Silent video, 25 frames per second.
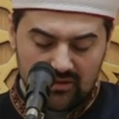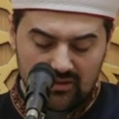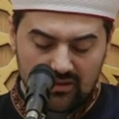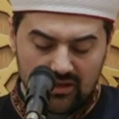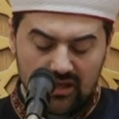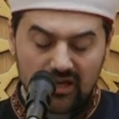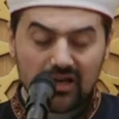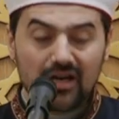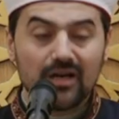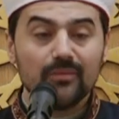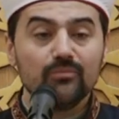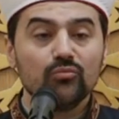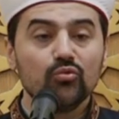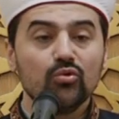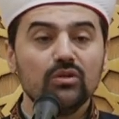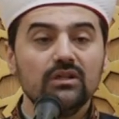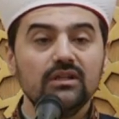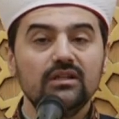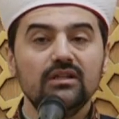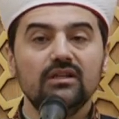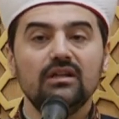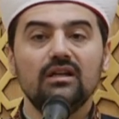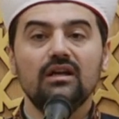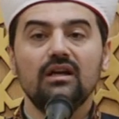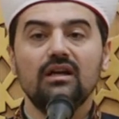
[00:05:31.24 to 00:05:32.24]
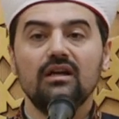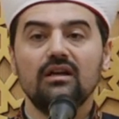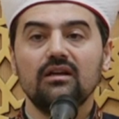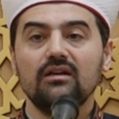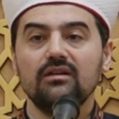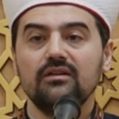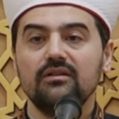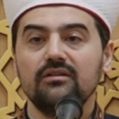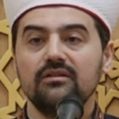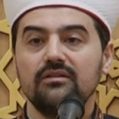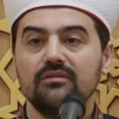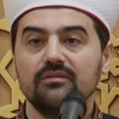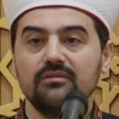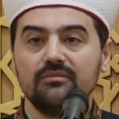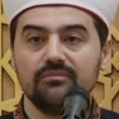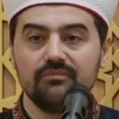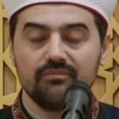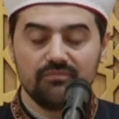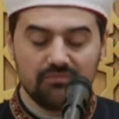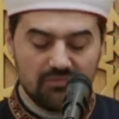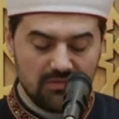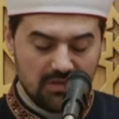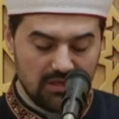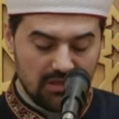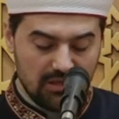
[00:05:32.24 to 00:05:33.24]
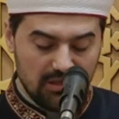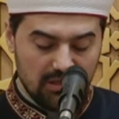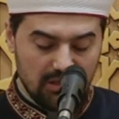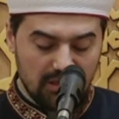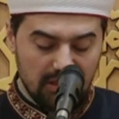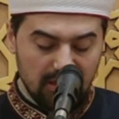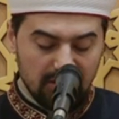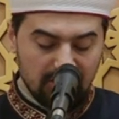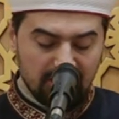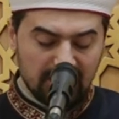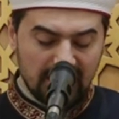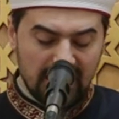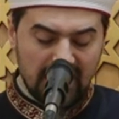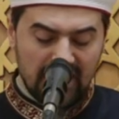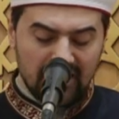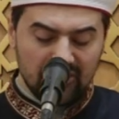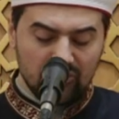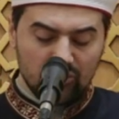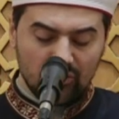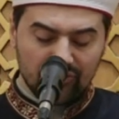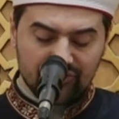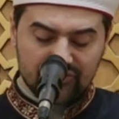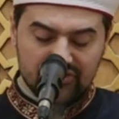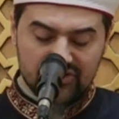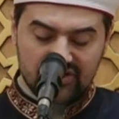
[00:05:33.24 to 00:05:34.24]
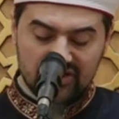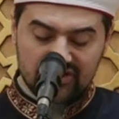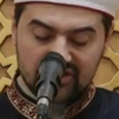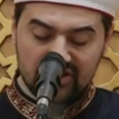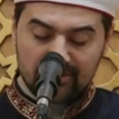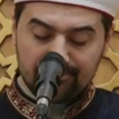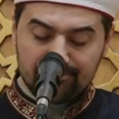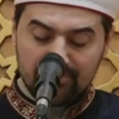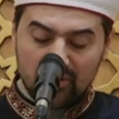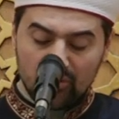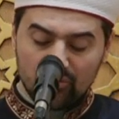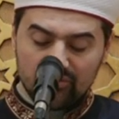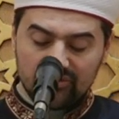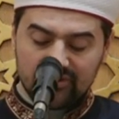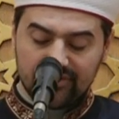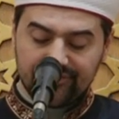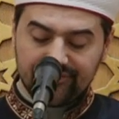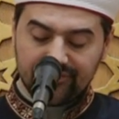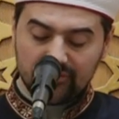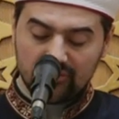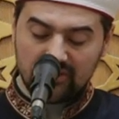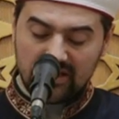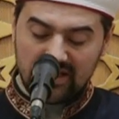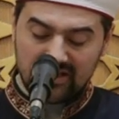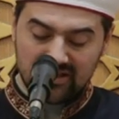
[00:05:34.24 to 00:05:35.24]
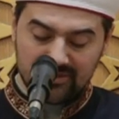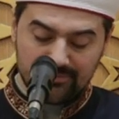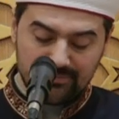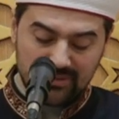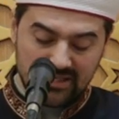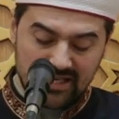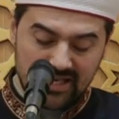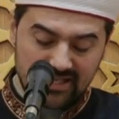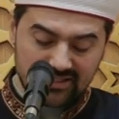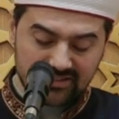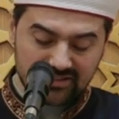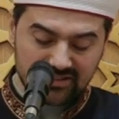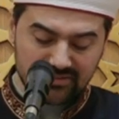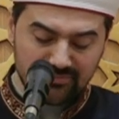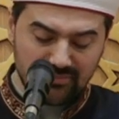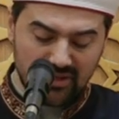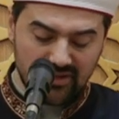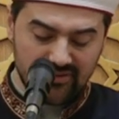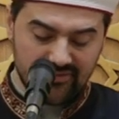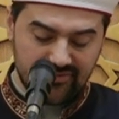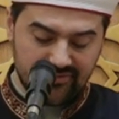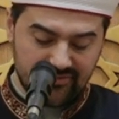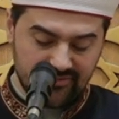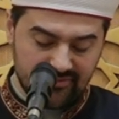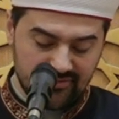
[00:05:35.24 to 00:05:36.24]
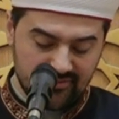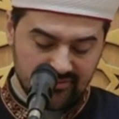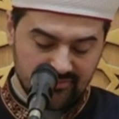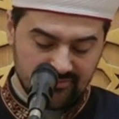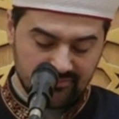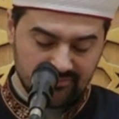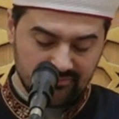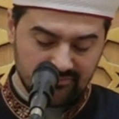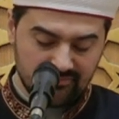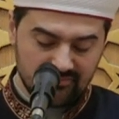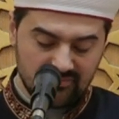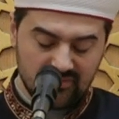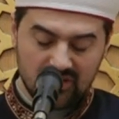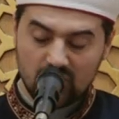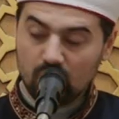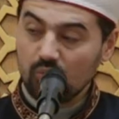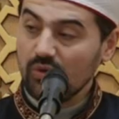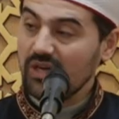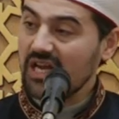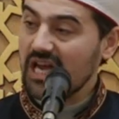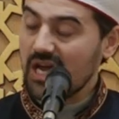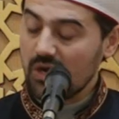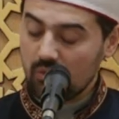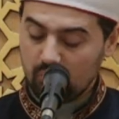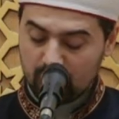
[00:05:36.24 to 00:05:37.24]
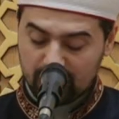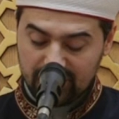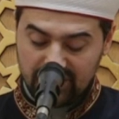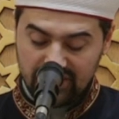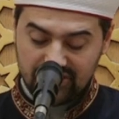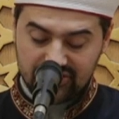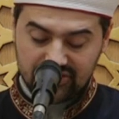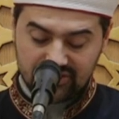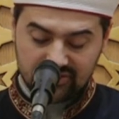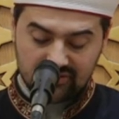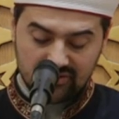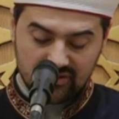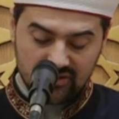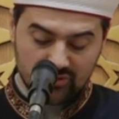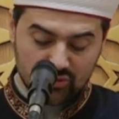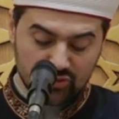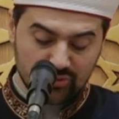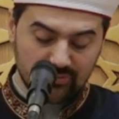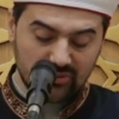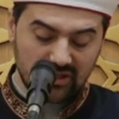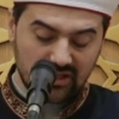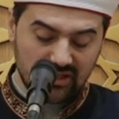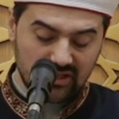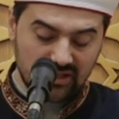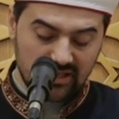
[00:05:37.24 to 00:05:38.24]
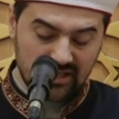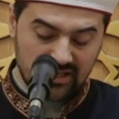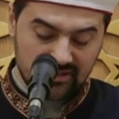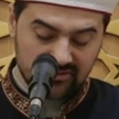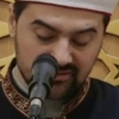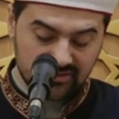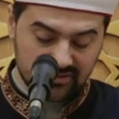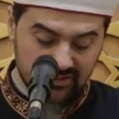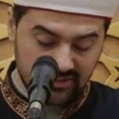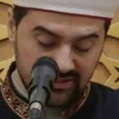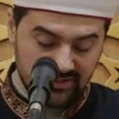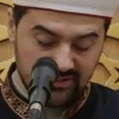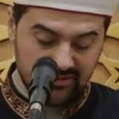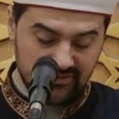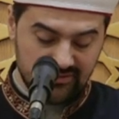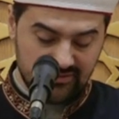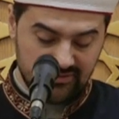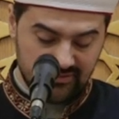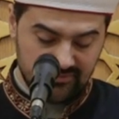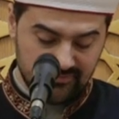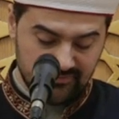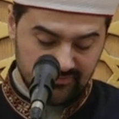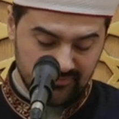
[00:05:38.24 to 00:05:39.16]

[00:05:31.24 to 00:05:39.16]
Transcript: Alhamdulillah, in the end of such a bountiful and blessed month, we have reached Jum'ah and Eid.